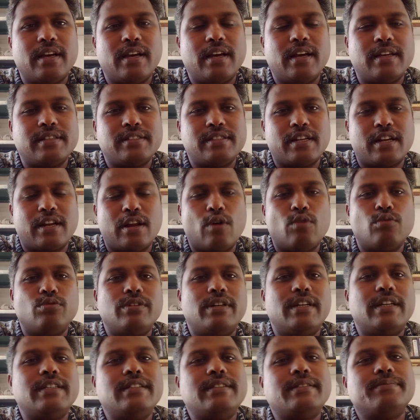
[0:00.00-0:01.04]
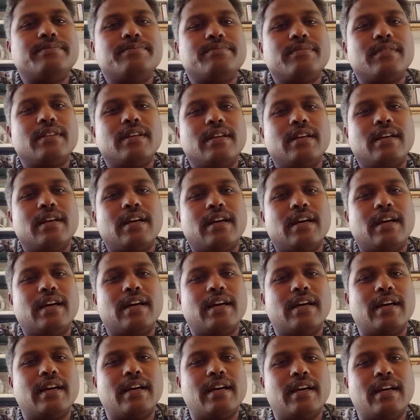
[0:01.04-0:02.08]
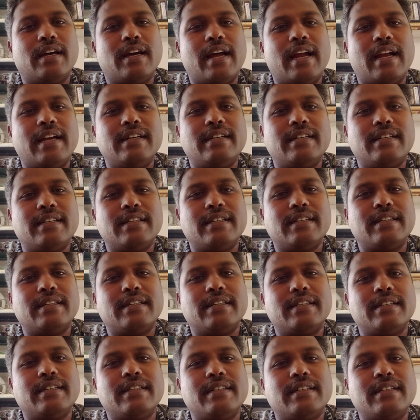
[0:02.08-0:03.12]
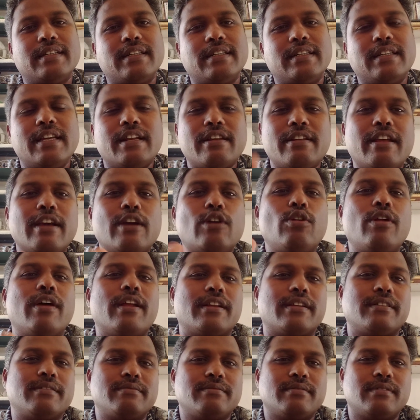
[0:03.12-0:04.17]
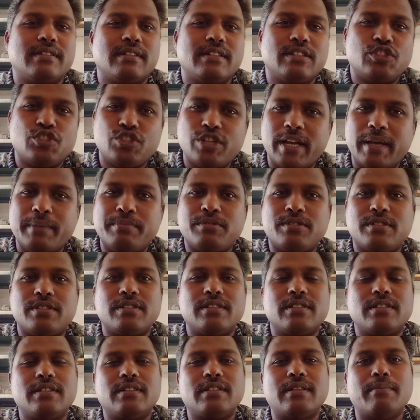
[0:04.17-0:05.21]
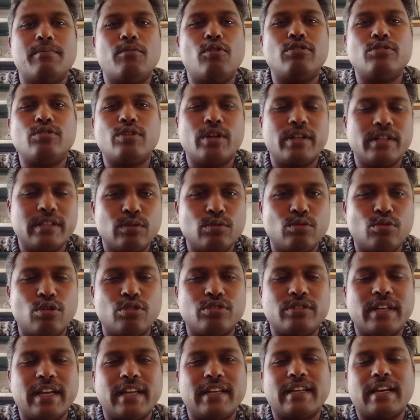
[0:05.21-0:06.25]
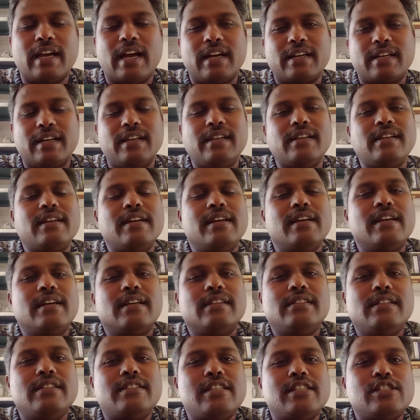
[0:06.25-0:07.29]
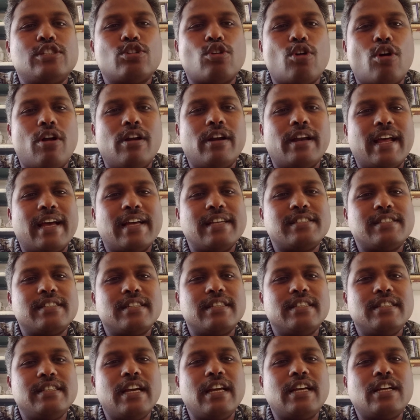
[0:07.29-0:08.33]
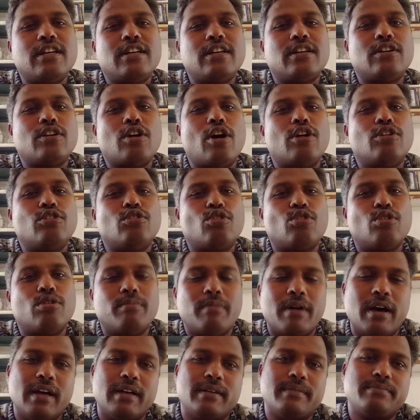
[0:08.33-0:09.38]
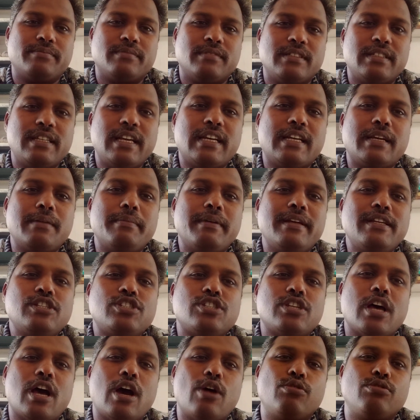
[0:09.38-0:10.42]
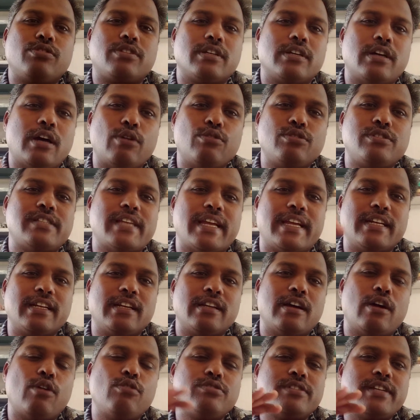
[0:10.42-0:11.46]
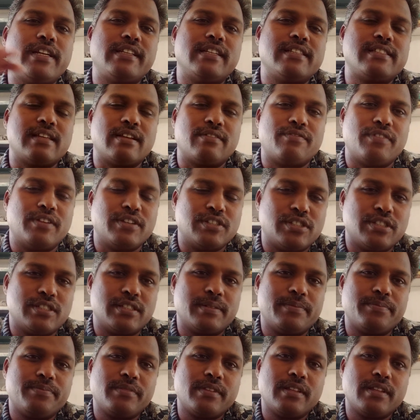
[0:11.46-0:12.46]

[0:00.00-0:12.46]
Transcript: as a rounded uh, and uh, irregular shapes the bone growth can occur. This is called as ecchondroma. Ech means out, outside, outside the surface.